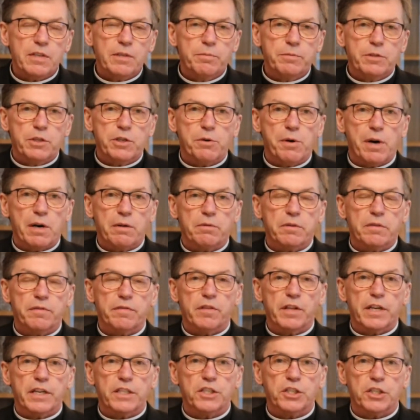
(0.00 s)
Welcome to our
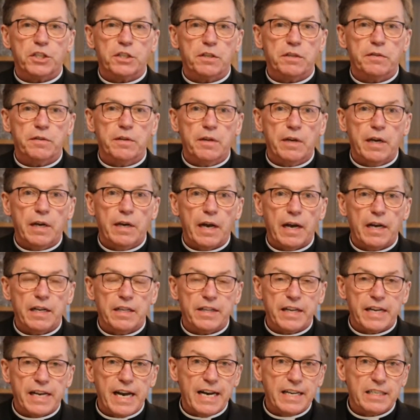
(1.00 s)
reflection
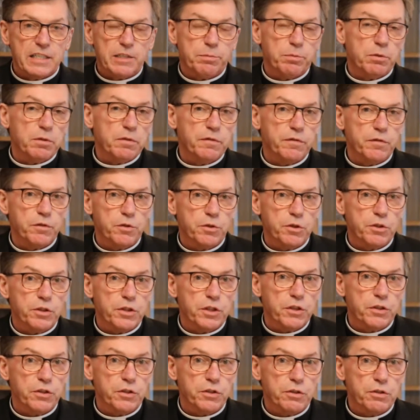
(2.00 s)
on the Gospel for
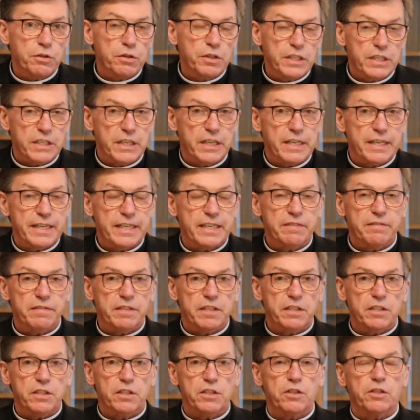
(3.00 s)
the third Sunday
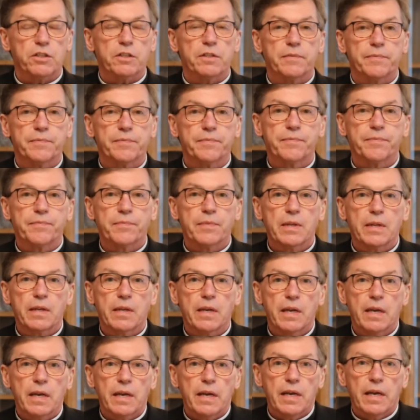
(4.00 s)
of Easter.
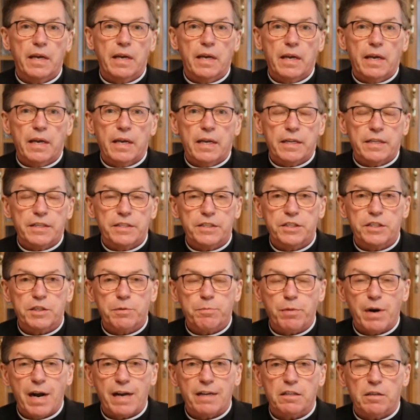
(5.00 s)
This is
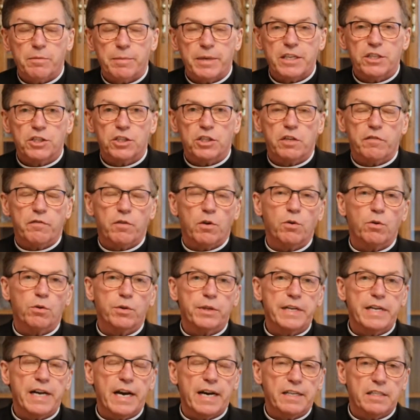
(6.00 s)
a proclamation of the
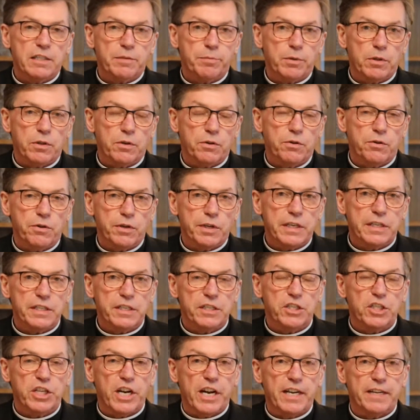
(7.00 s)
Holy Gospel according
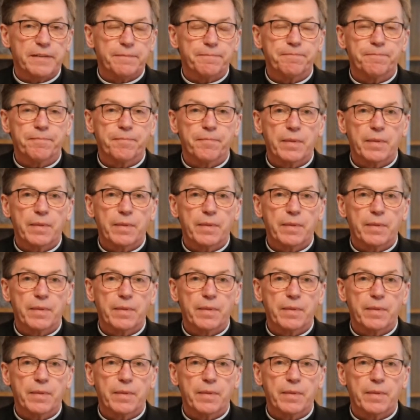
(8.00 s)
to John.